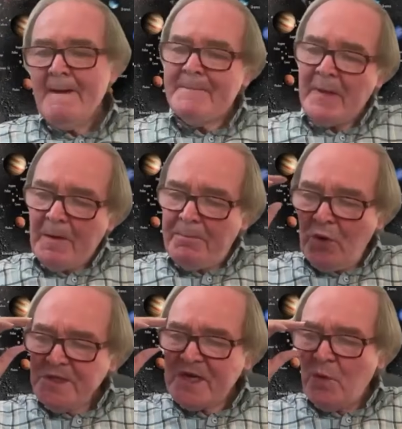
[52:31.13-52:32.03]
But the
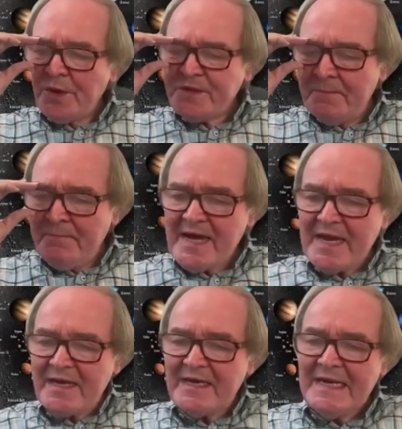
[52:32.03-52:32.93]
point I want to
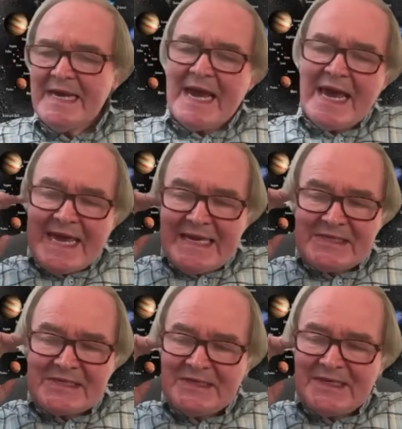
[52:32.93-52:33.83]
make
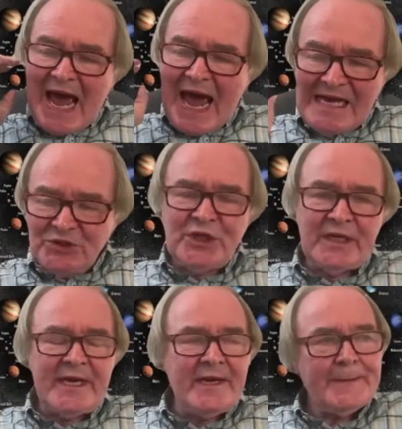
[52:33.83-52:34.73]
is that
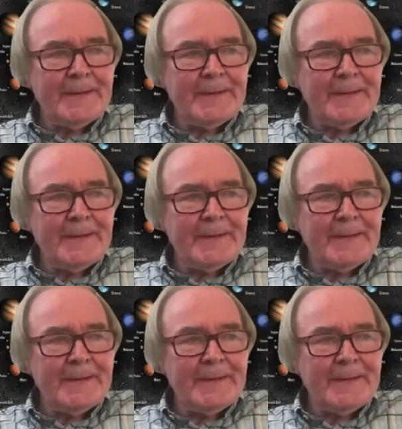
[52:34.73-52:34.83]
actually